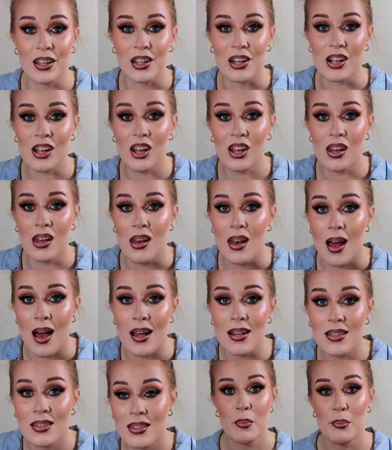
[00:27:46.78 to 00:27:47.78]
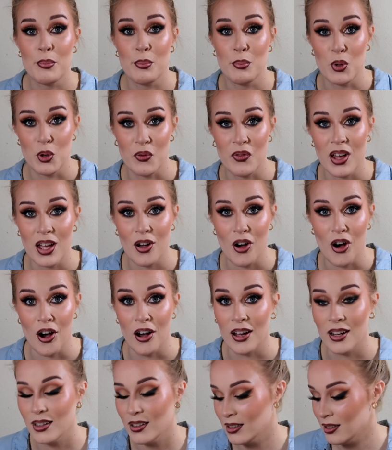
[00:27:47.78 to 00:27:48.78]
look nuts. Moving
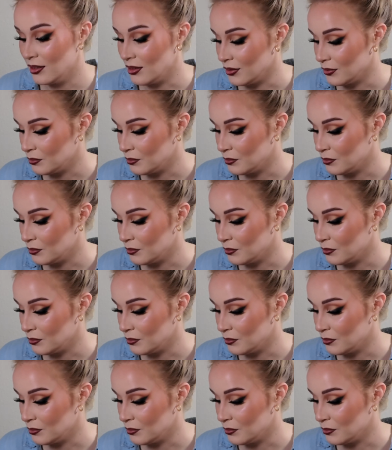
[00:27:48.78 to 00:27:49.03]
on.